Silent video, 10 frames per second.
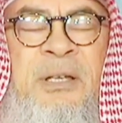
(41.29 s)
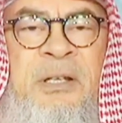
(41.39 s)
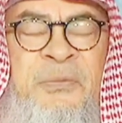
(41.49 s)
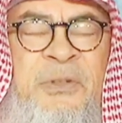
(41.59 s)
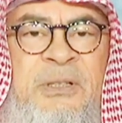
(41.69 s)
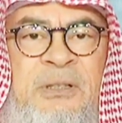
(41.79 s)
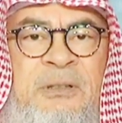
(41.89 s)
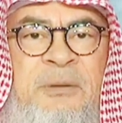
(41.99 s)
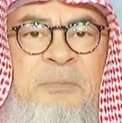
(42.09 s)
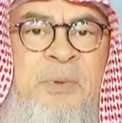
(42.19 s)

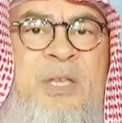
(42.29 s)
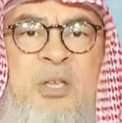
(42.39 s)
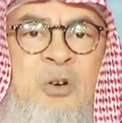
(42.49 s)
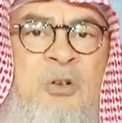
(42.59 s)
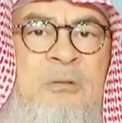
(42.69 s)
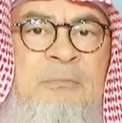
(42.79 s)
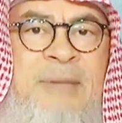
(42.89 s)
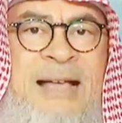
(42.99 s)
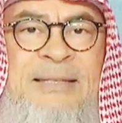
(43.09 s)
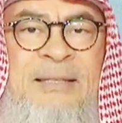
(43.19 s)
infidel, be your
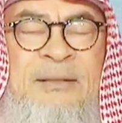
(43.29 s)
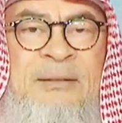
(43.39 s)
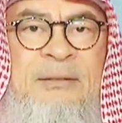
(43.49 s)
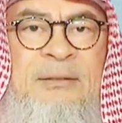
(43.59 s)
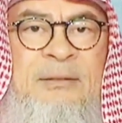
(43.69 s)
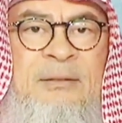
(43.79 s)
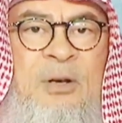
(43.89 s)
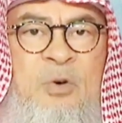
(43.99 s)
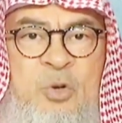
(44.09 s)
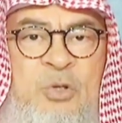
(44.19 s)
master
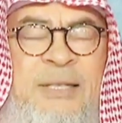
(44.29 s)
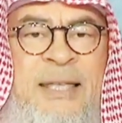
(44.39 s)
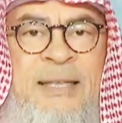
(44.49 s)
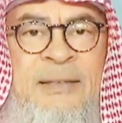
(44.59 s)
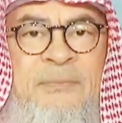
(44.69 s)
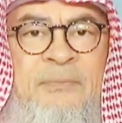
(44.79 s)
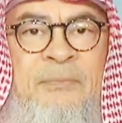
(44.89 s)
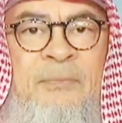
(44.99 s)
or your Sayyid?